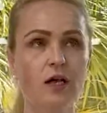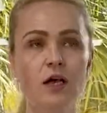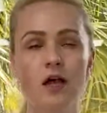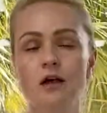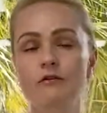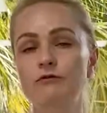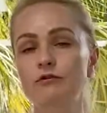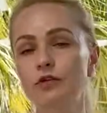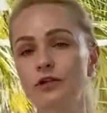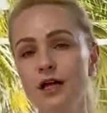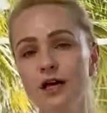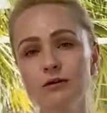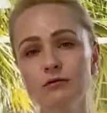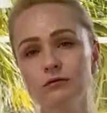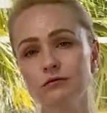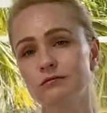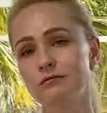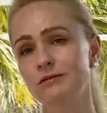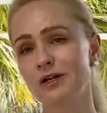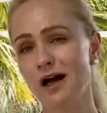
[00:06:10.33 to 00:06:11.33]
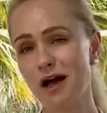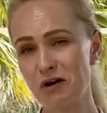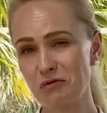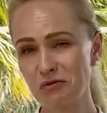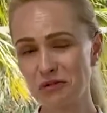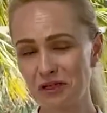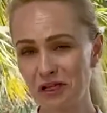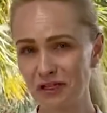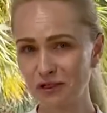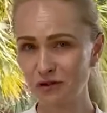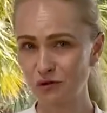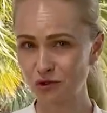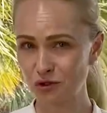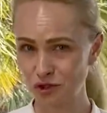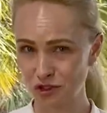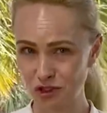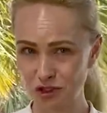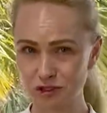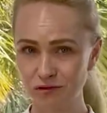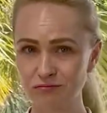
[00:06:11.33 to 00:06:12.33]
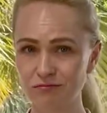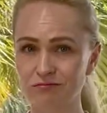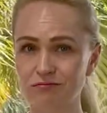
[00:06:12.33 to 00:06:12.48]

And for now, I would like to share